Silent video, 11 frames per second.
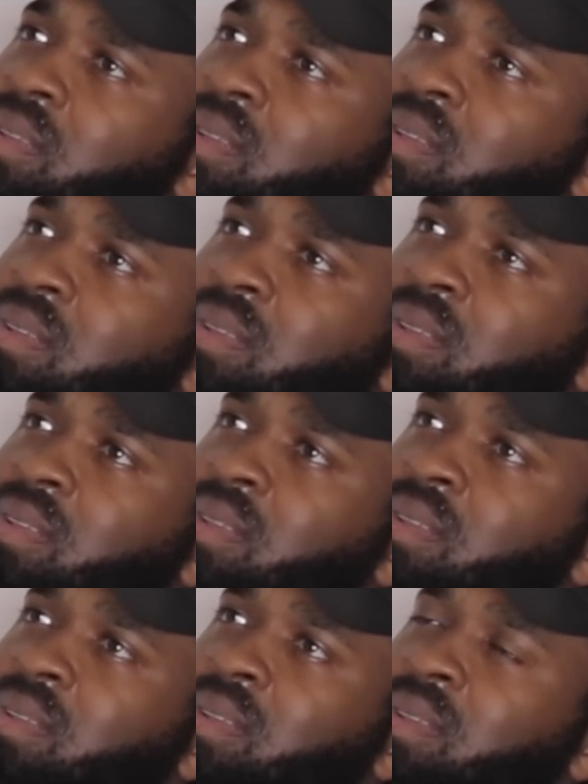
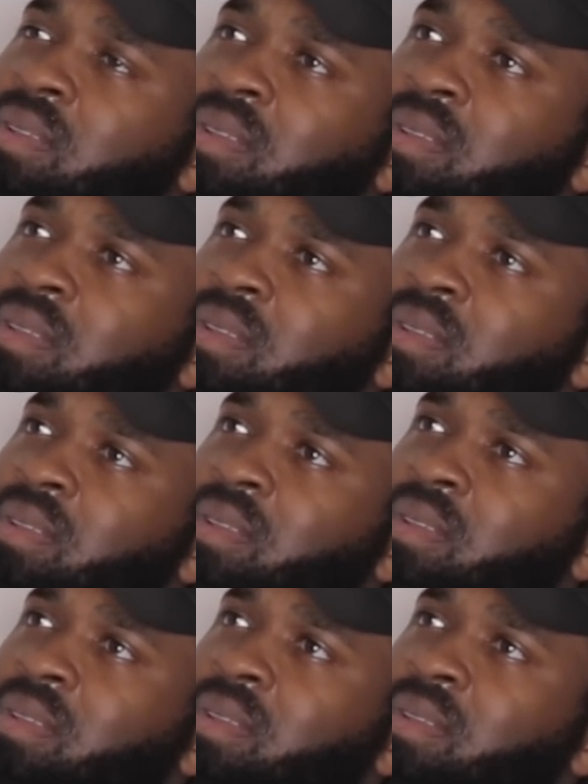
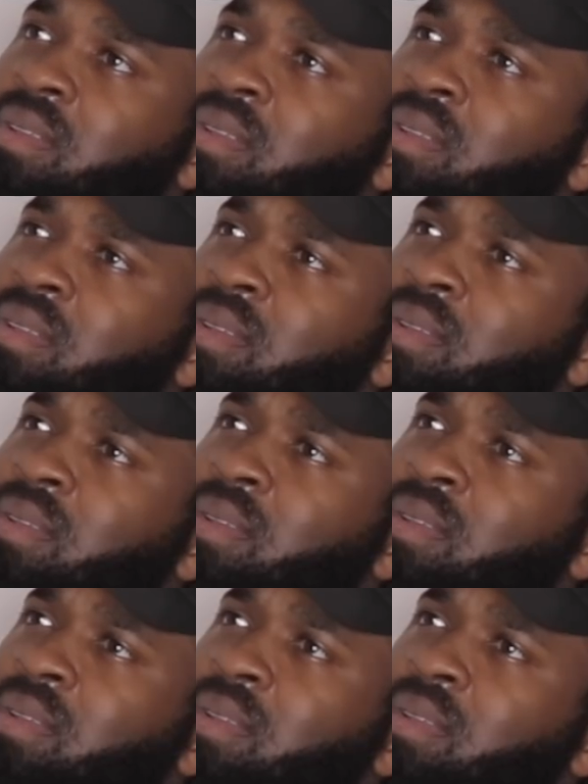
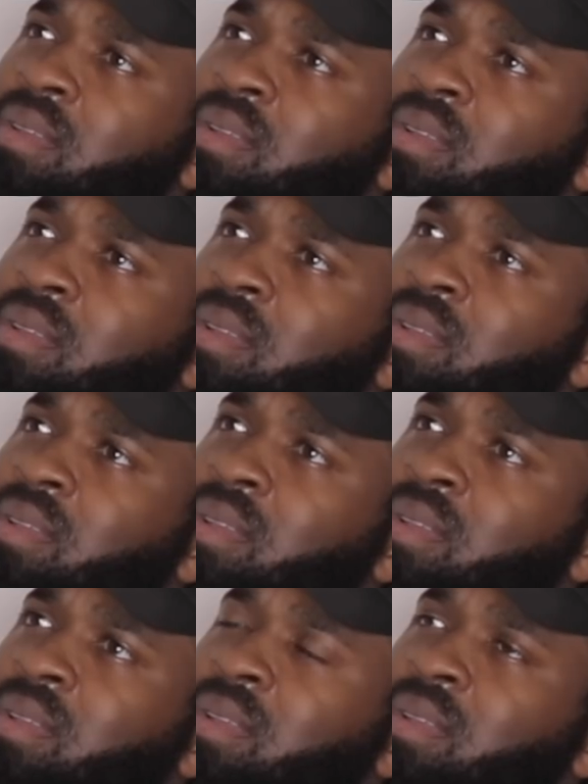
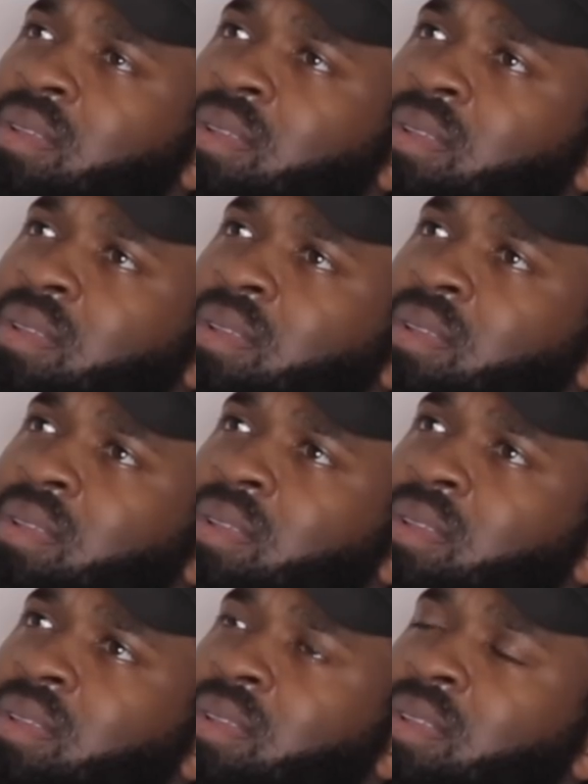
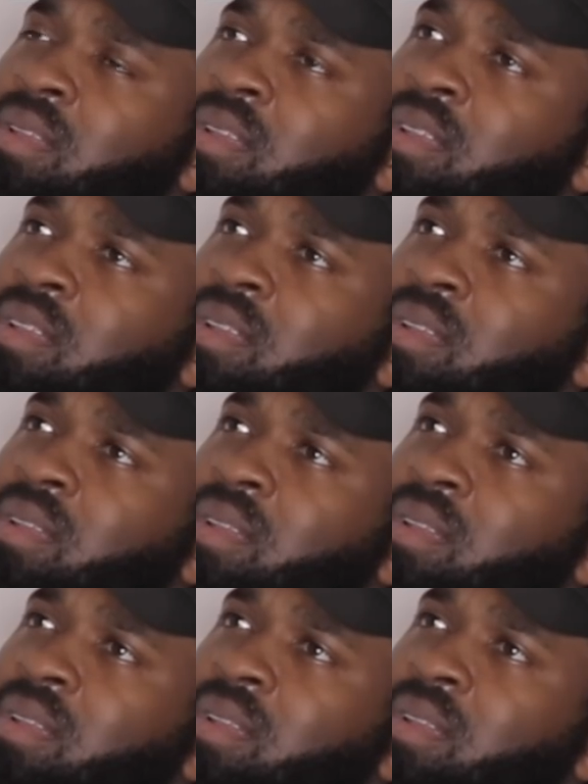This person isn't speaking.